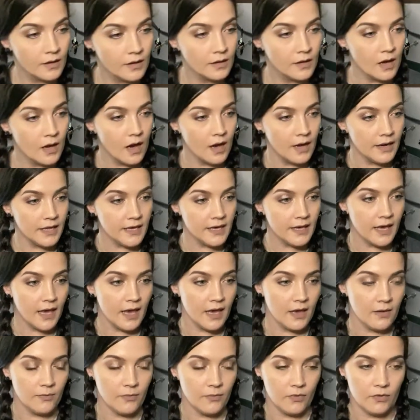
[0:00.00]
Connie
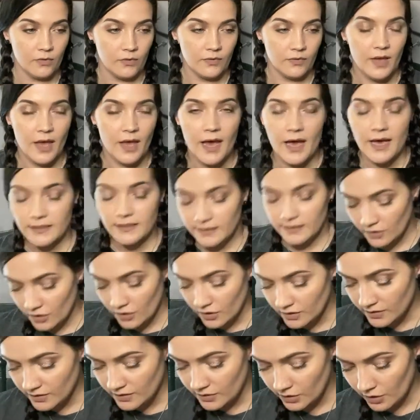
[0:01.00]
Cable. Yeah, it
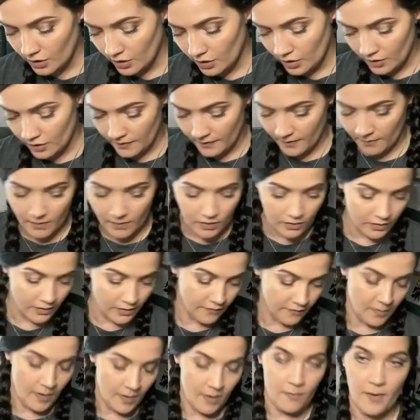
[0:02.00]
starts to hurt the middle
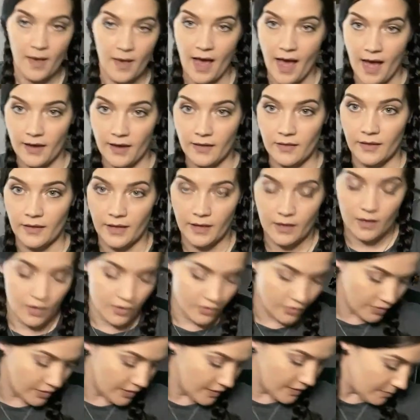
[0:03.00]
of my back, like
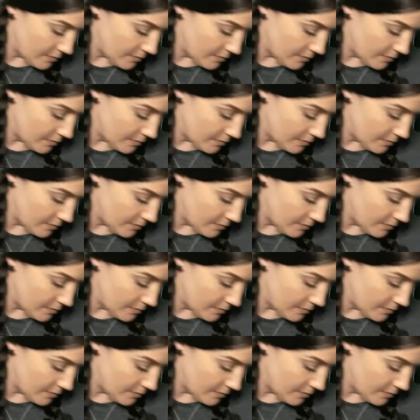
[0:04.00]
underneath